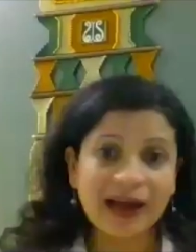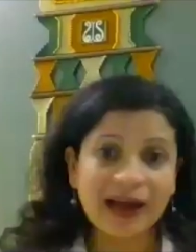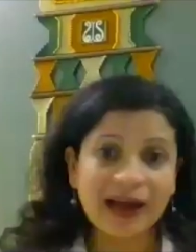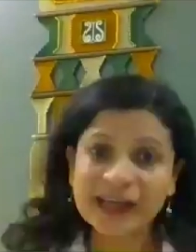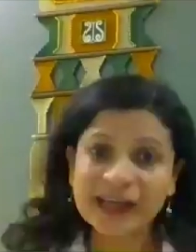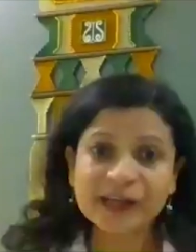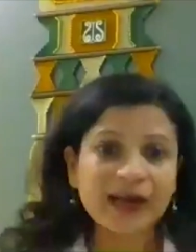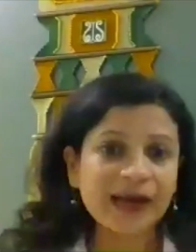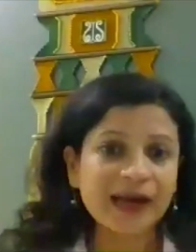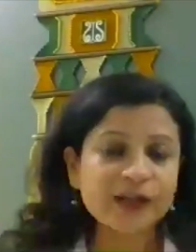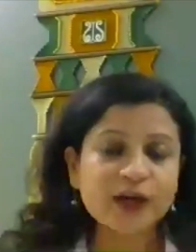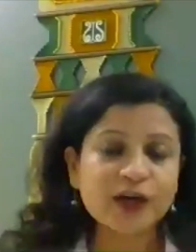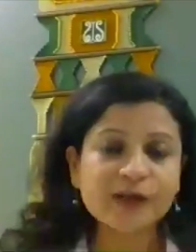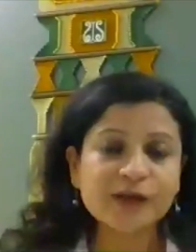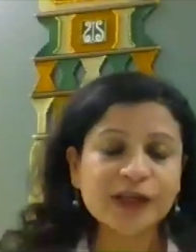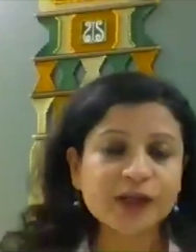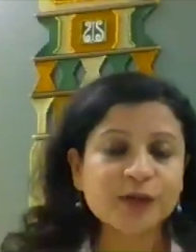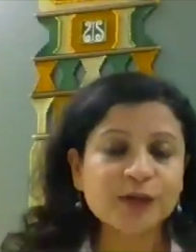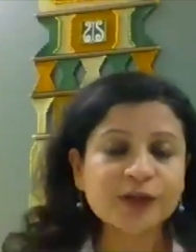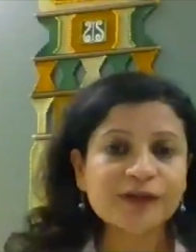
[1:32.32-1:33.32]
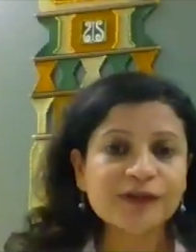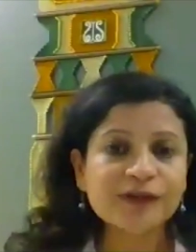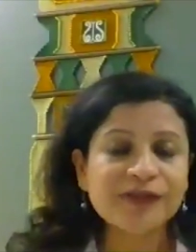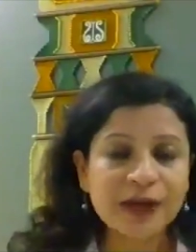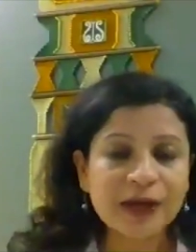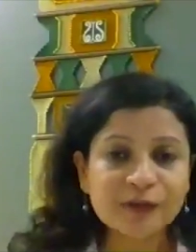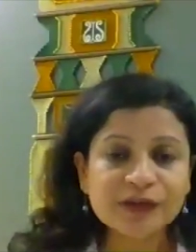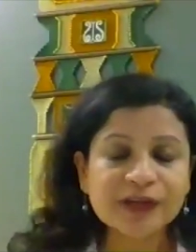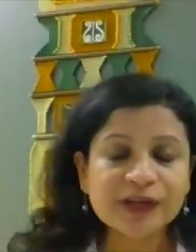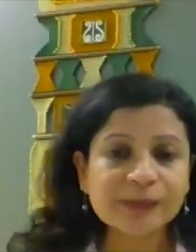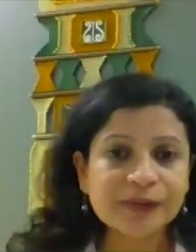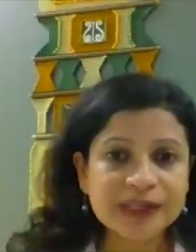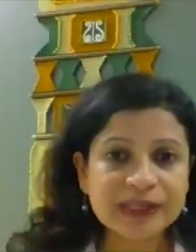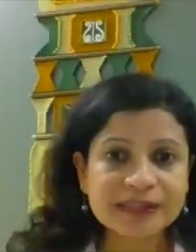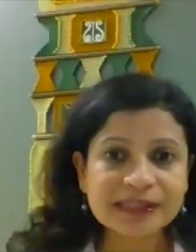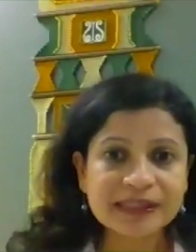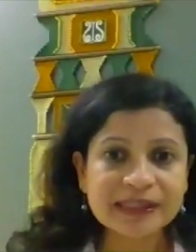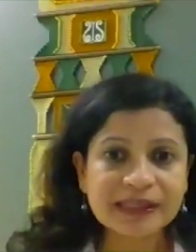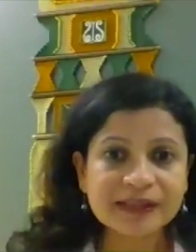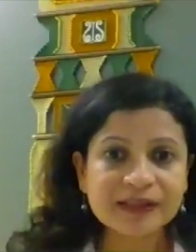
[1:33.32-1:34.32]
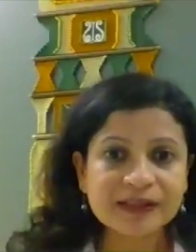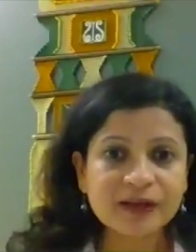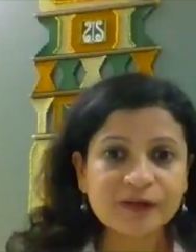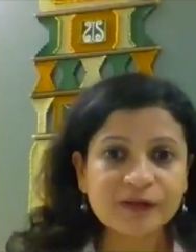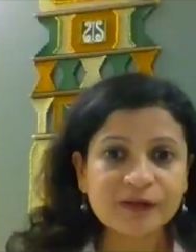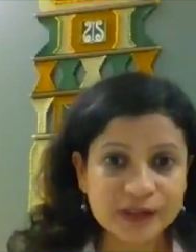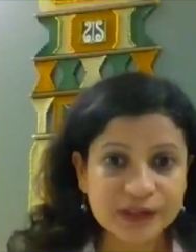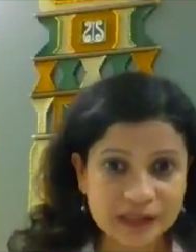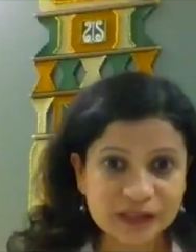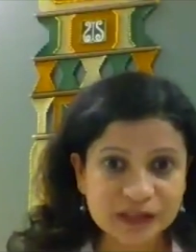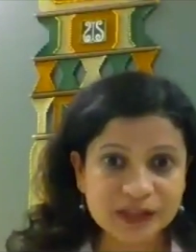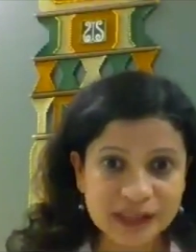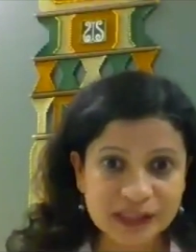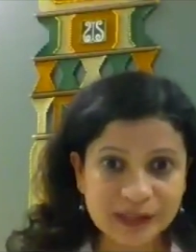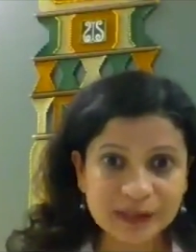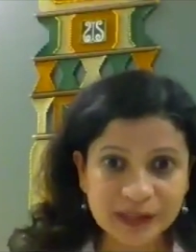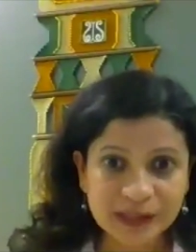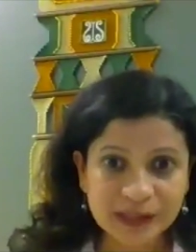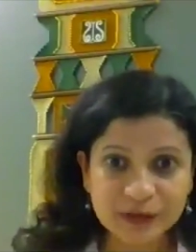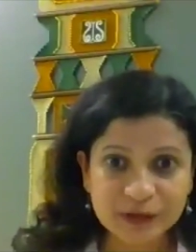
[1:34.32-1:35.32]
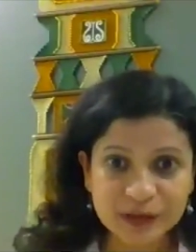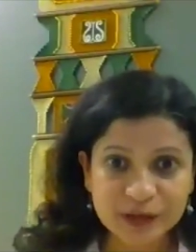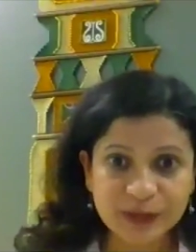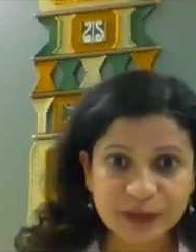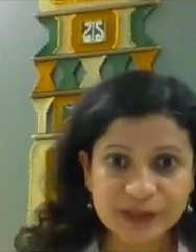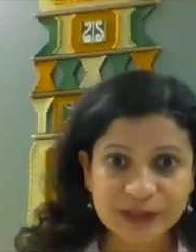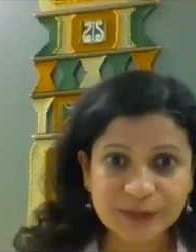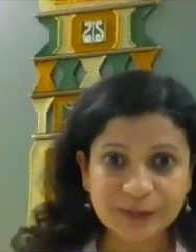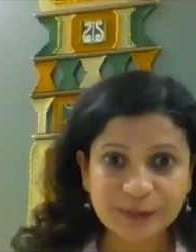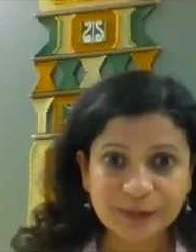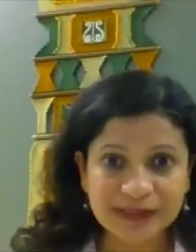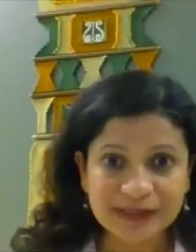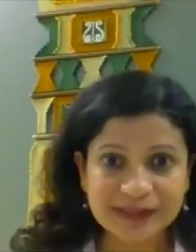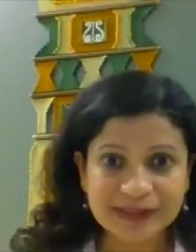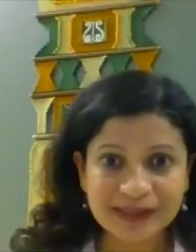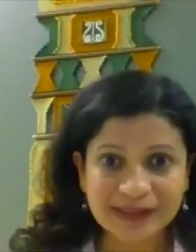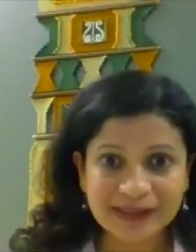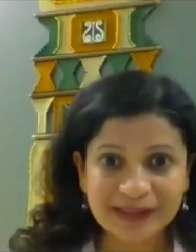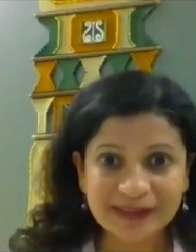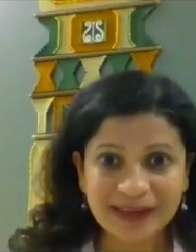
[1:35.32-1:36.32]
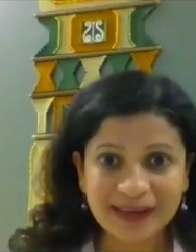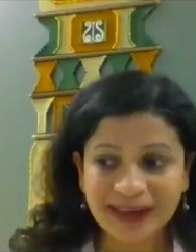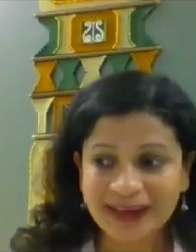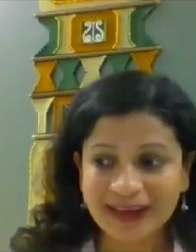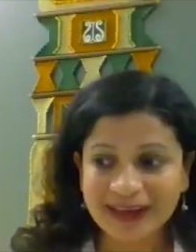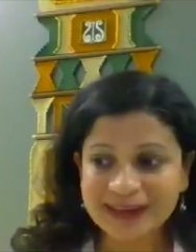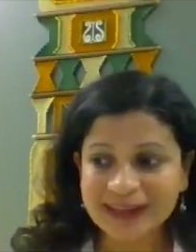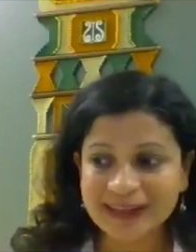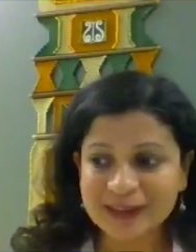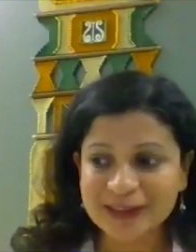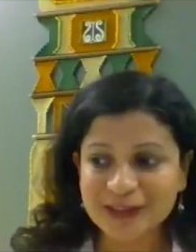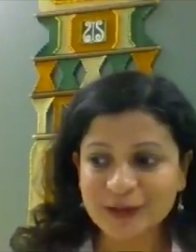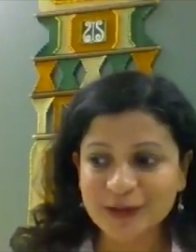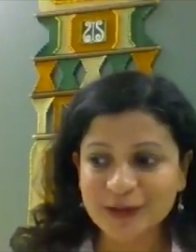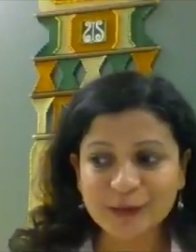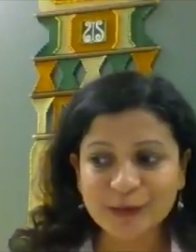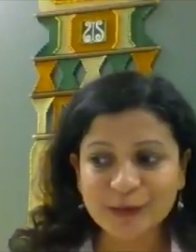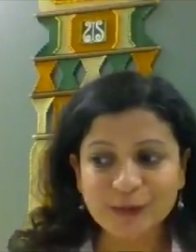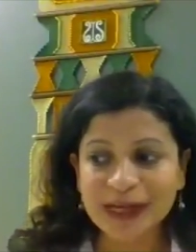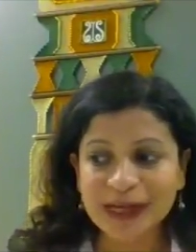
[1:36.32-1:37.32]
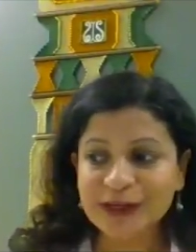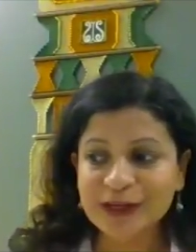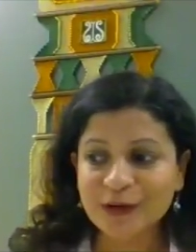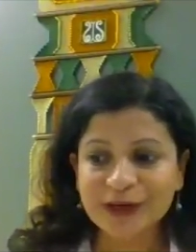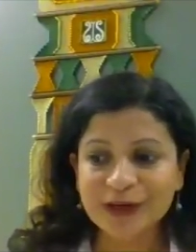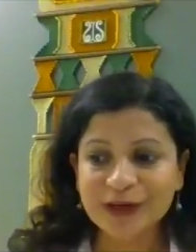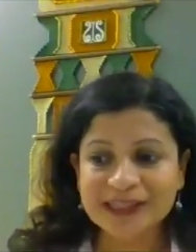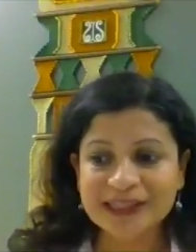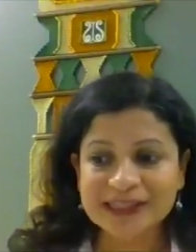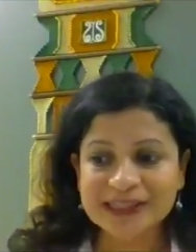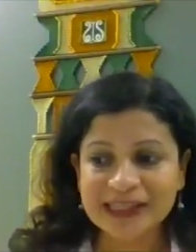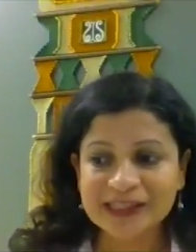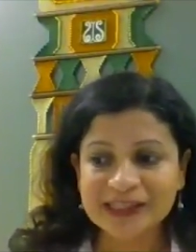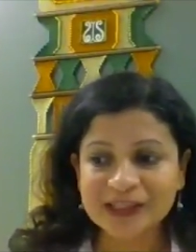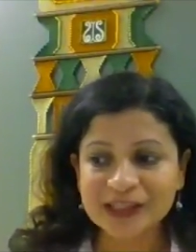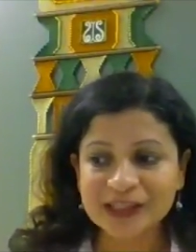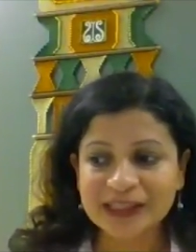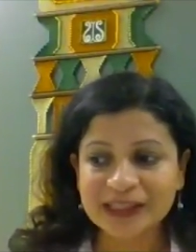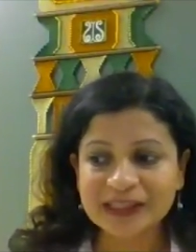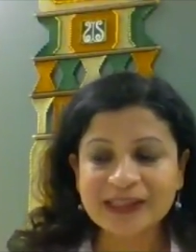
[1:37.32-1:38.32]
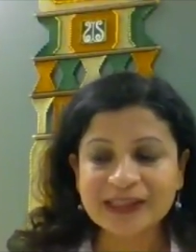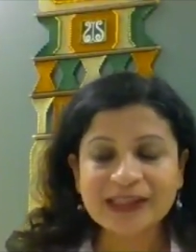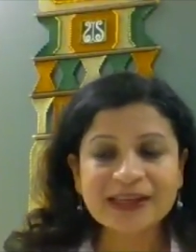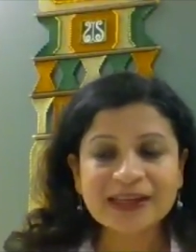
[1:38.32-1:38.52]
that you're the founder and president of Physicians Committee for Responsible Medicine, and it's a great organization.